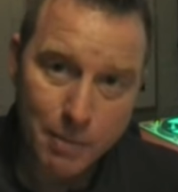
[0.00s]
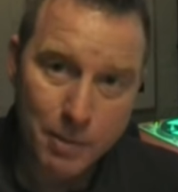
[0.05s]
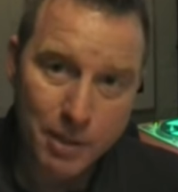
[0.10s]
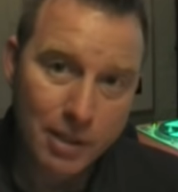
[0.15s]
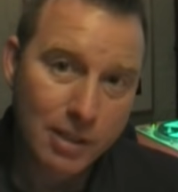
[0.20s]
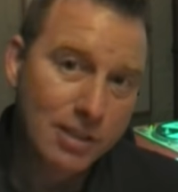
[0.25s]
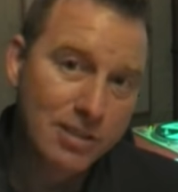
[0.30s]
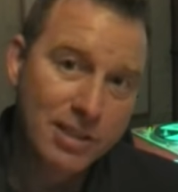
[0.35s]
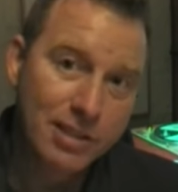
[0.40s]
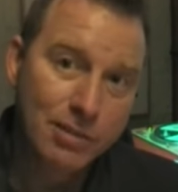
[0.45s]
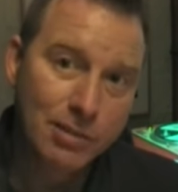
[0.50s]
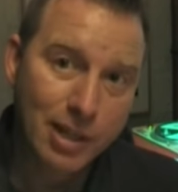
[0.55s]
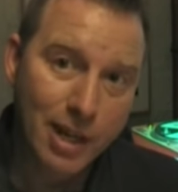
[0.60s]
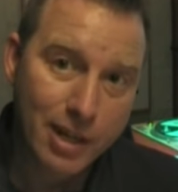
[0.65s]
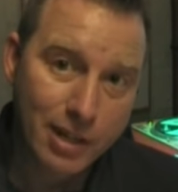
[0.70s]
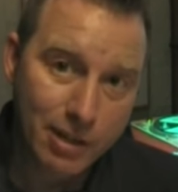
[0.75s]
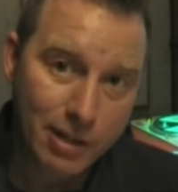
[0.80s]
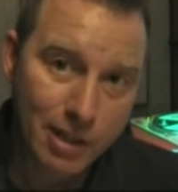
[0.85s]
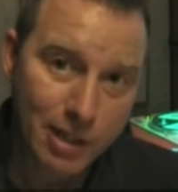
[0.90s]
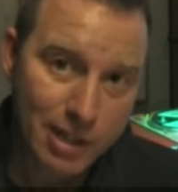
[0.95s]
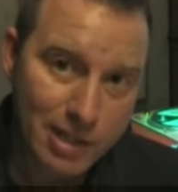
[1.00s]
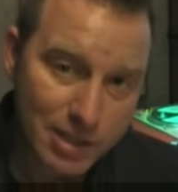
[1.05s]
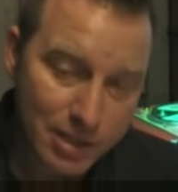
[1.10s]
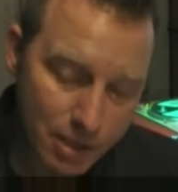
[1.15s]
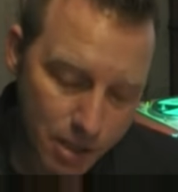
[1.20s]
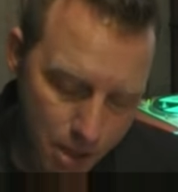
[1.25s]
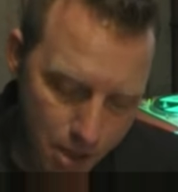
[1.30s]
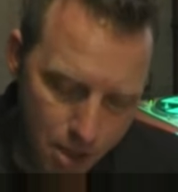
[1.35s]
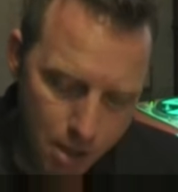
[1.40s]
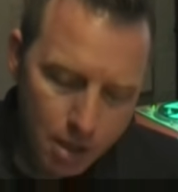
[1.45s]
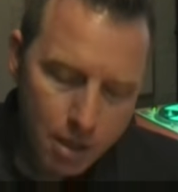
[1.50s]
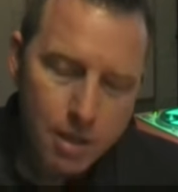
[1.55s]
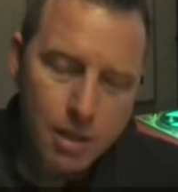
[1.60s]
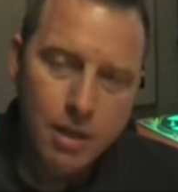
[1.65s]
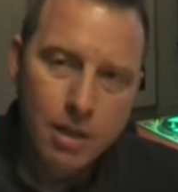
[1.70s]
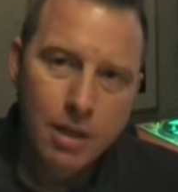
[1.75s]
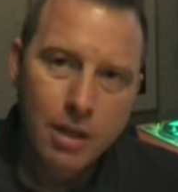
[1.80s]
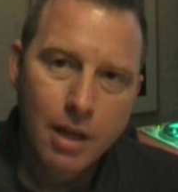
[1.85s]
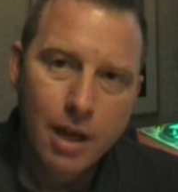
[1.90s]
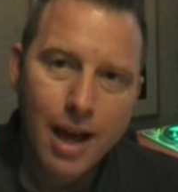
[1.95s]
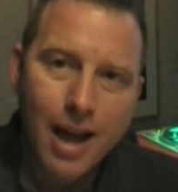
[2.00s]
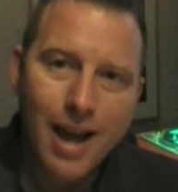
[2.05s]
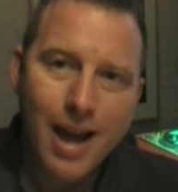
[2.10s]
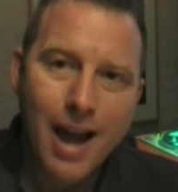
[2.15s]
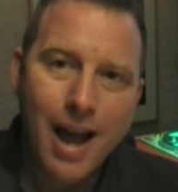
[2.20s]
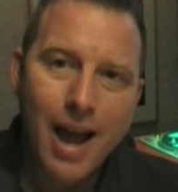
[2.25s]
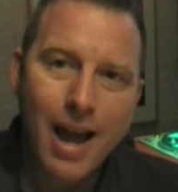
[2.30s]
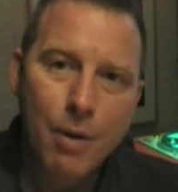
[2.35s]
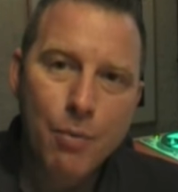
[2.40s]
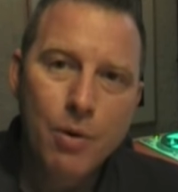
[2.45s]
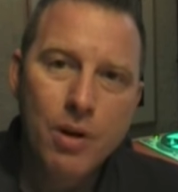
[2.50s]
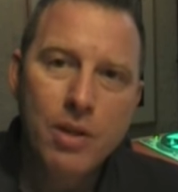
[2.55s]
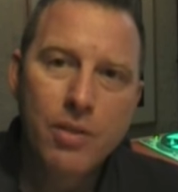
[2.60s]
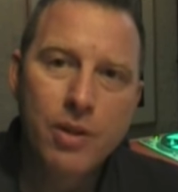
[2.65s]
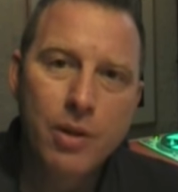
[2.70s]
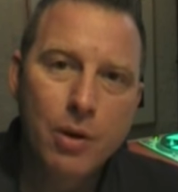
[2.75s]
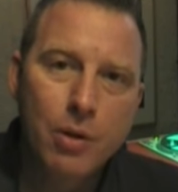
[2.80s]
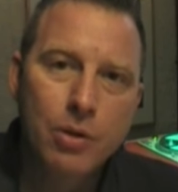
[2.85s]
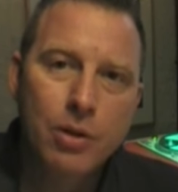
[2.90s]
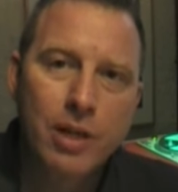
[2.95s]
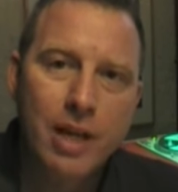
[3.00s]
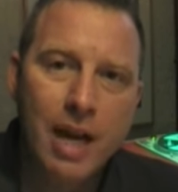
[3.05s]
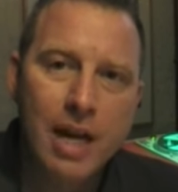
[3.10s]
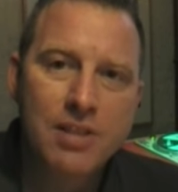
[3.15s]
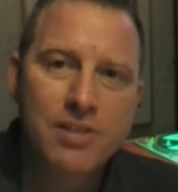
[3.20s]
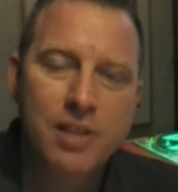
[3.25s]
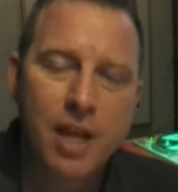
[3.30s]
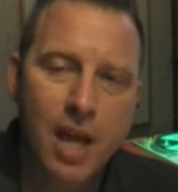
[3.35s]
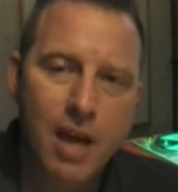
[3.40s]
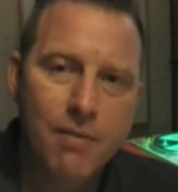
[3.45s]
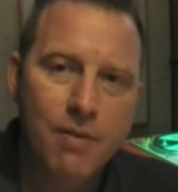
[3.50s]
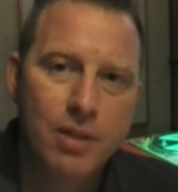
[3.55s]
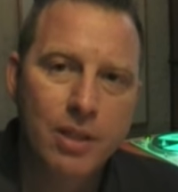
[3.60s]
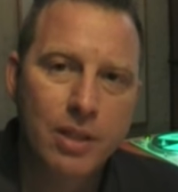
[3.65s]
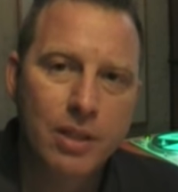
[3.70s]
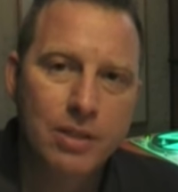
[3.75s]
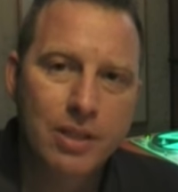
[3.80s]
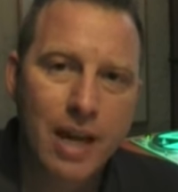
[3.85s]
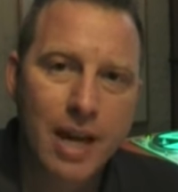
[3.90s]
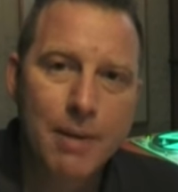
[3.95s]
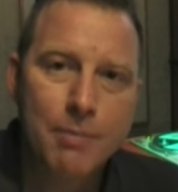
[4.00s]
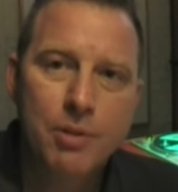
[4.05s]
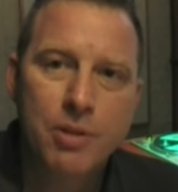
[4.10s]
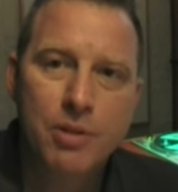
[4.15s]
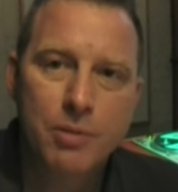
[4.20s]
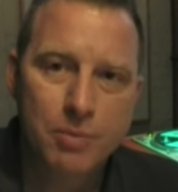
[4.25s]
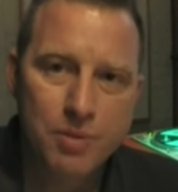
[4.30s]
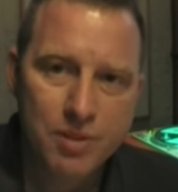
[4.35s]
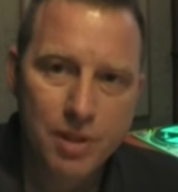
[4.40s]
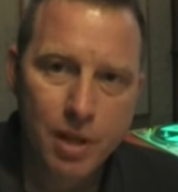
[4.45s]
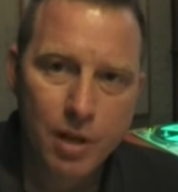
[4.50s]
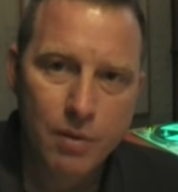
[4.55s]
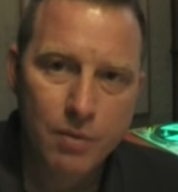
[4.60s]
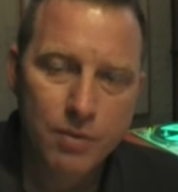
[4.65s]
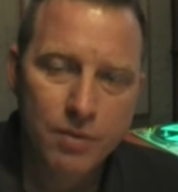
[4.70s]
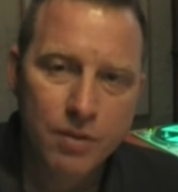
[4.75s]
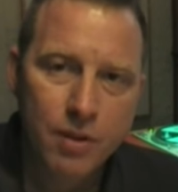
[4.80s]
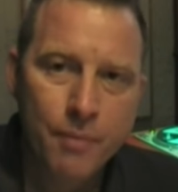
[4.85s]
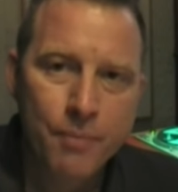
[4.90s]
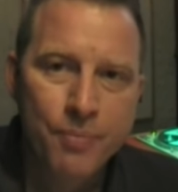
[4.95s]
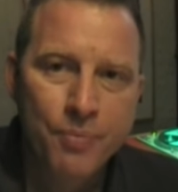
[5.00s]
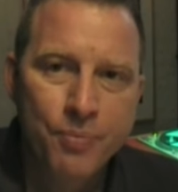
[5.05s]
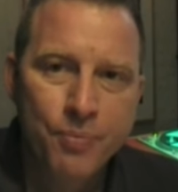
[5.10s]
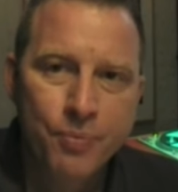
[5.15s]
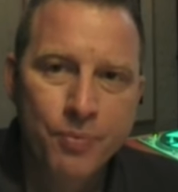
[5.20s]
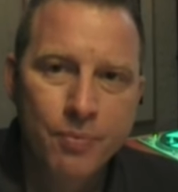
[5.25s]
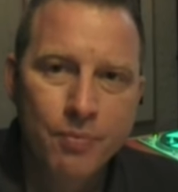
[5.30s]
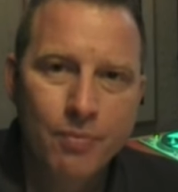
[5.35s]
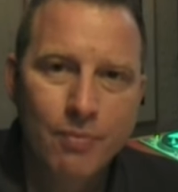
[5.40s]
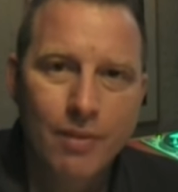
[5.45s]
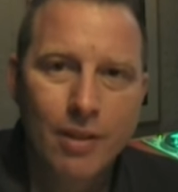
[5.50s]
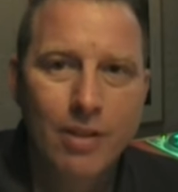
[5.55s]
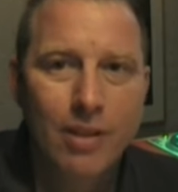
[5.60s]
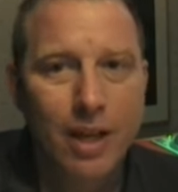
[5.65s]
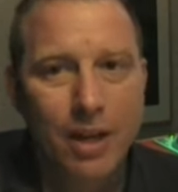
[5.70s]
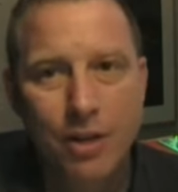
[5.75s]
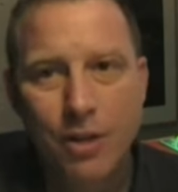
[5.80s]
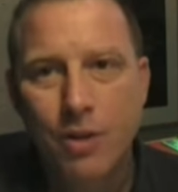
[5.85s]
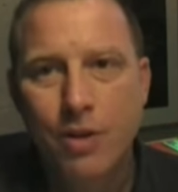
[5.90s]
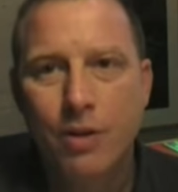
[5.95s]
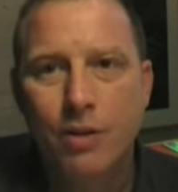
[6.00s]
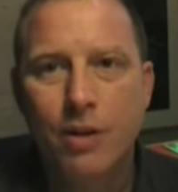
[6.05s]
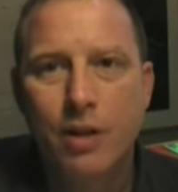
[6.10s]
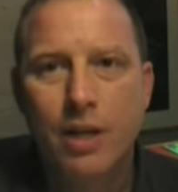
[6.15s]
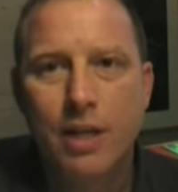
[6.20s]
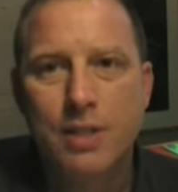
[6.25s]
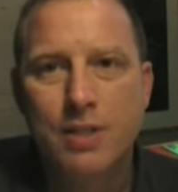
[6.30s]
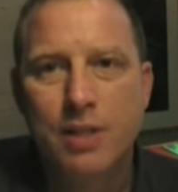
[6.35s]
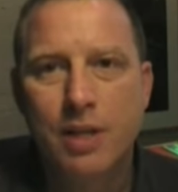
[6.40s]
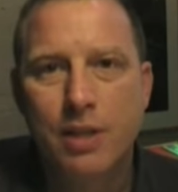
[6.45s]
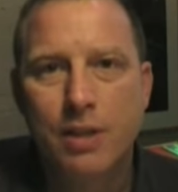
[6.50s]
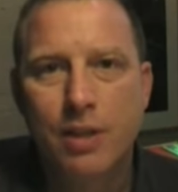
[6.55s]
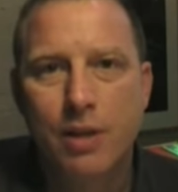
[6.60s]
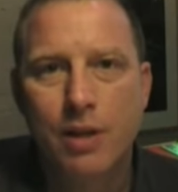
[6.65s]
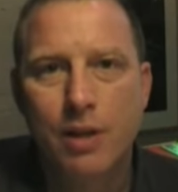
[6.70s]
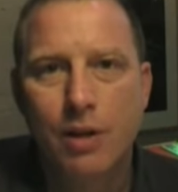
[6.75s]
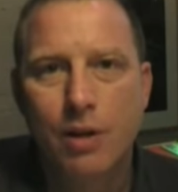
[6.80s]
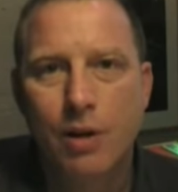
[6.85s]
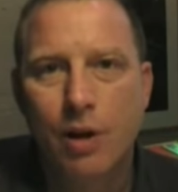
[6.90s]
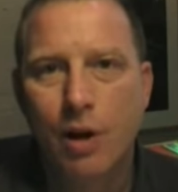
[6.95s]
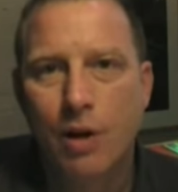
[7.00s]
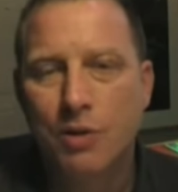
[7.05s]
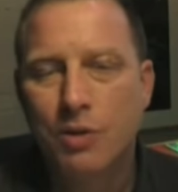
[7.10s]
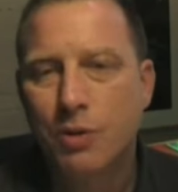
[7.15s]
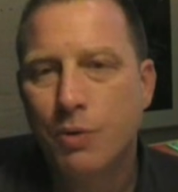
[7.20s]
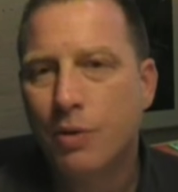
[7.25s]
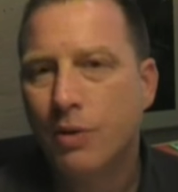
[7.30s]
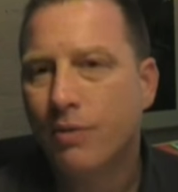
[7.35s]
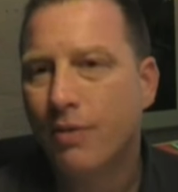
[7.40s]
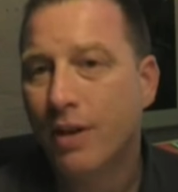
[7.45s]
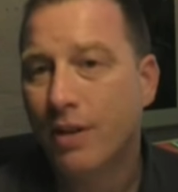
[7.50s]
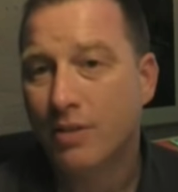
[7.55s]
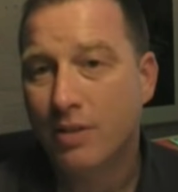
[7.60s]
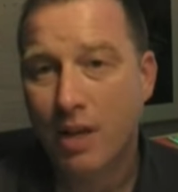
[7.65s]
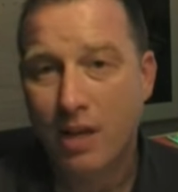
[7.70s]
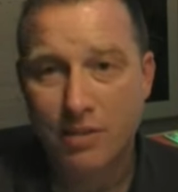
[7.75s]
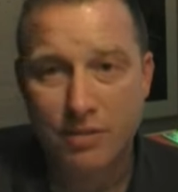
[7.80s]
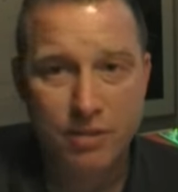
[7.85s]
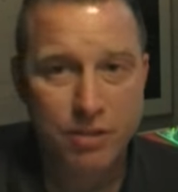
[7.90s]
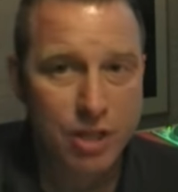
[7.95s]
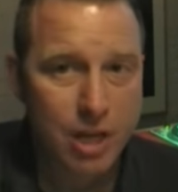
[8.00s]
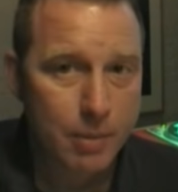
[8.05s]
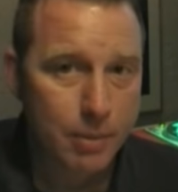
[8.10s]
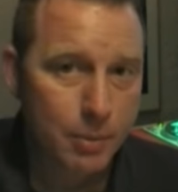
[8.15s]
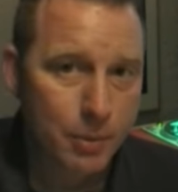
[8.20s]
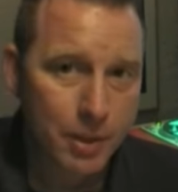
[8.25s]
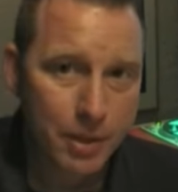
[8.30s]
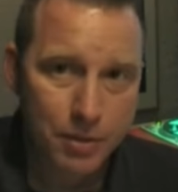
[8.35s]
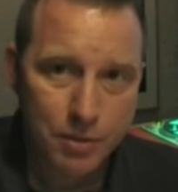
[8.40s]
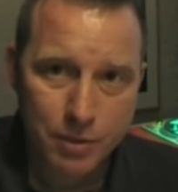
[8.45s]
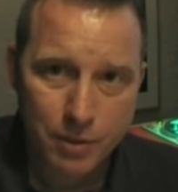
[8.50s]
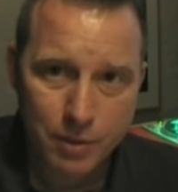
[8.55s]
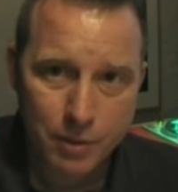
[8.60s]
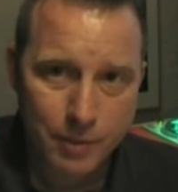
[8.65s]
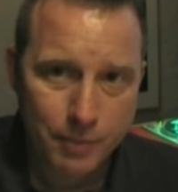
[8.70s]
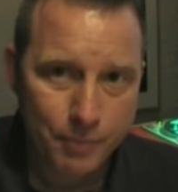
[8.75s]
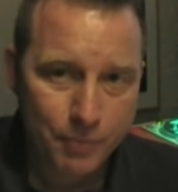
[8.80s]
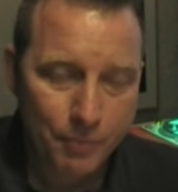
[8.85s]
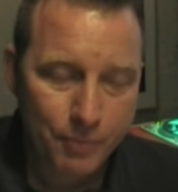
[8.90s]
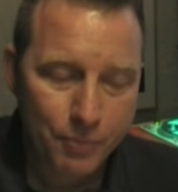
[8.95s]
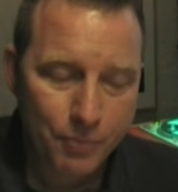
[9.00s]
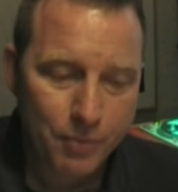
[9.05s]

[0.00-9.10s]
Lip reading: I mean, because I don't lie to you guys, I wanted the older guys to have a little time to themselves. A lot of you younger guys out there are doing a fantastic job at what you're doing,